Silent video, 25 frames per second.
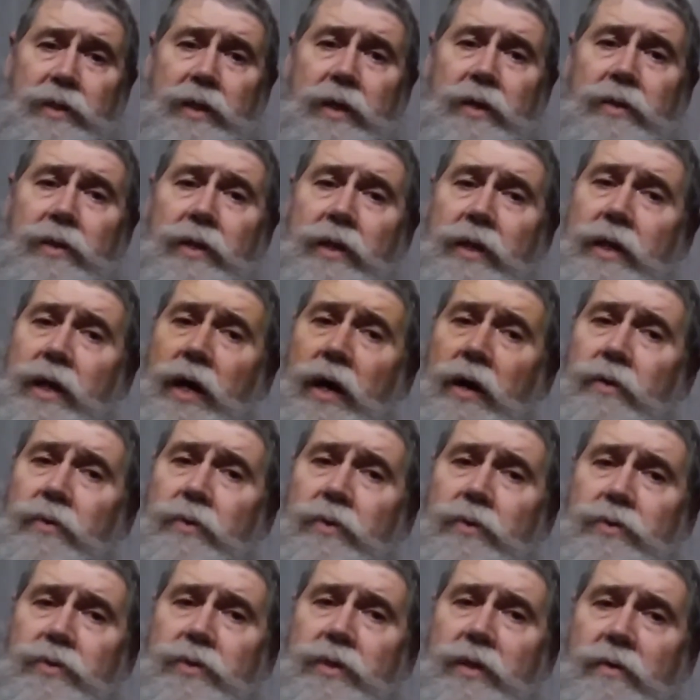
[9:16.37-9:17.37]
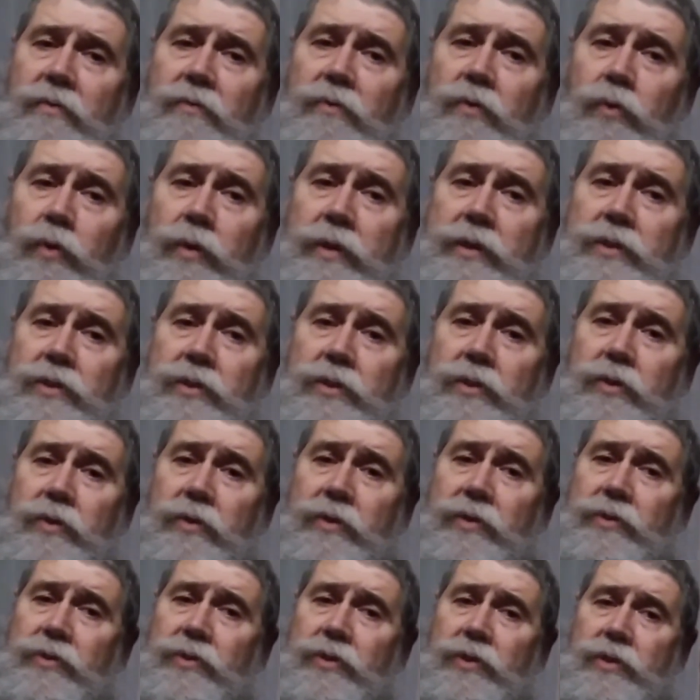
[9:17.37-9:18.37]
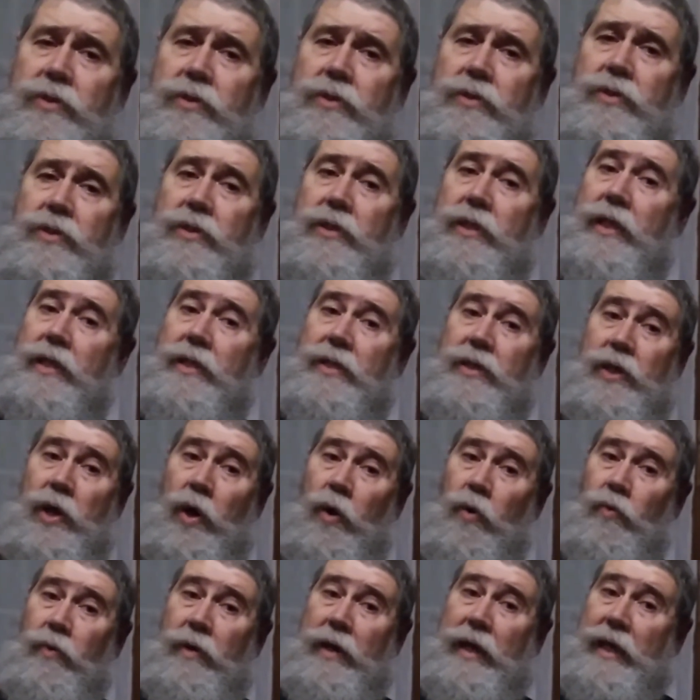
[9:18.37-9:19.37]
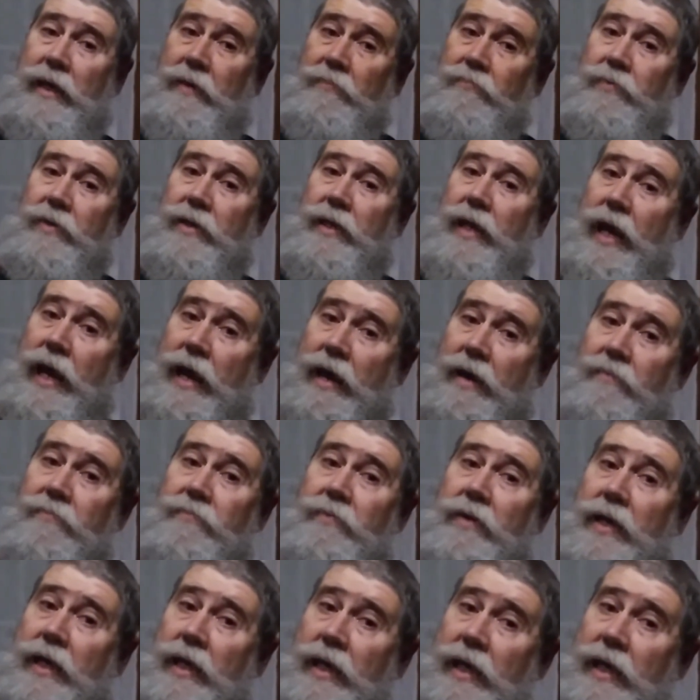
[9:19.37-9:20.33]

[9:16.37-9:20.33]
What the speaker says: there that call themselves Christians that don't even have